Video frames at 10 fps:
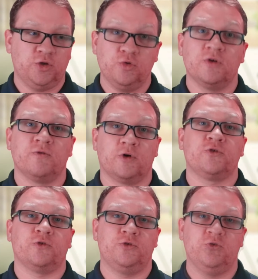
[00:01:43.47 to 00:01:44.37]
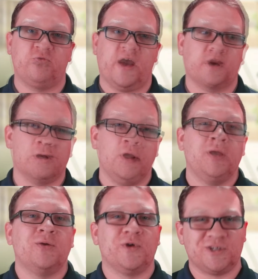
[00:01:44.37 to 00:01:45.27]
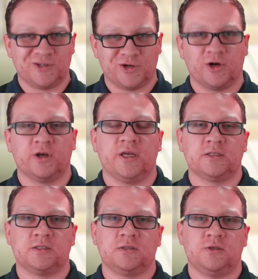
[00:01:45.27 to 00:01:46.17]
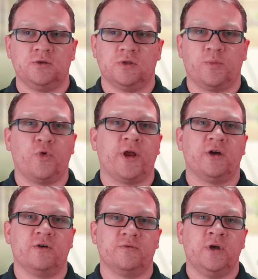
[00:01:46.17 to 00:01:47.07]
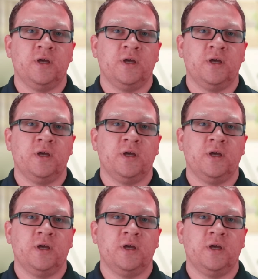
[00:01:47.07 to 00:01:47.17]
universal two factor, factor which in turn gets to the point of